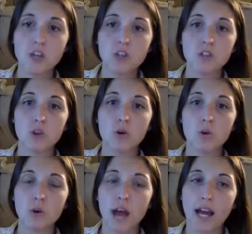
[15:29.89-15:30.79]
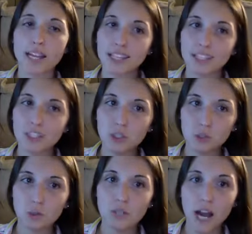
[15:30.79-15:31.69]
So I
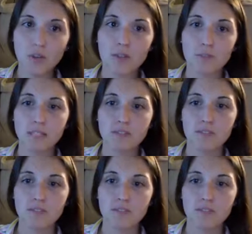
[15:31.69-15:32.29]
do count them as